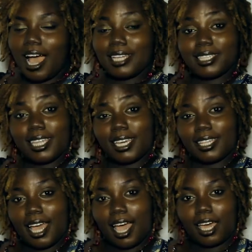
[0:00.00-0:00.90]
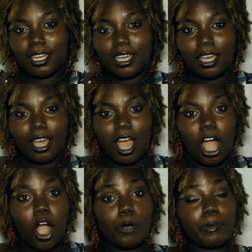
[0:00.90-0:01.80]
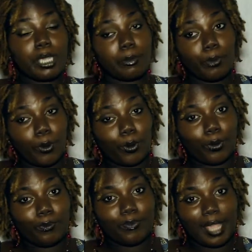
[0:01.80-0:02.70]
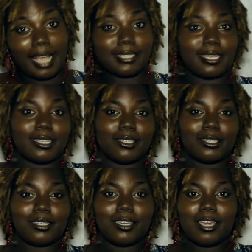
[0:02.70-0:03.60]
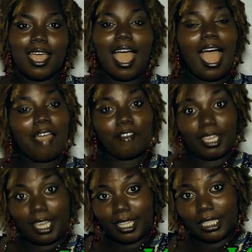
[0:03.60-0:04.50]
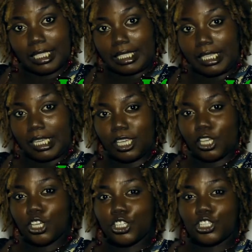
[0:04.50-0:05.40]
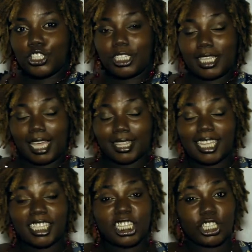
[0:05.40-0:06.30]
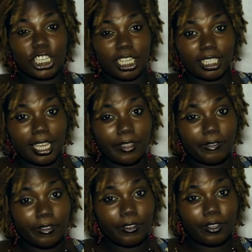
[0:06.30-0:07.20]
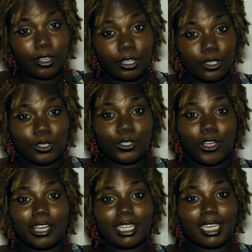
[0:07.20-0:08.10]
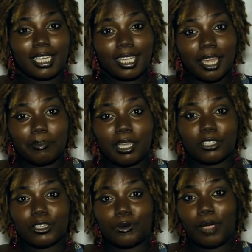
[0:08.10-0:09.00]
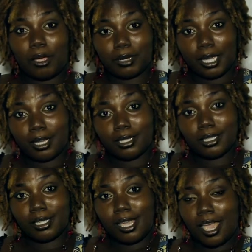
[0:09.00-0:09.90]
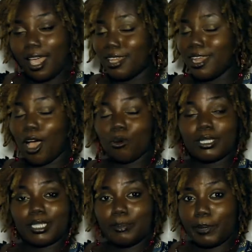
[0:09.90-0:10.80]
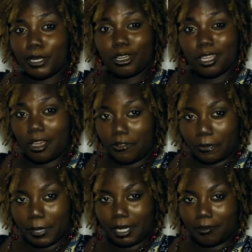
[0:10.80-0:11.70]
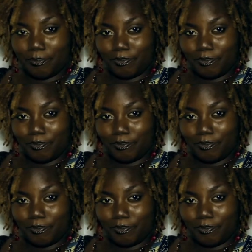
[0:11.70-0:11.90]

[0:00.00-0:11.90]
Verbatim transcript: I think that our people, as in Africans, should take the initiative to start cleaning up their surroundings and not only depend on government.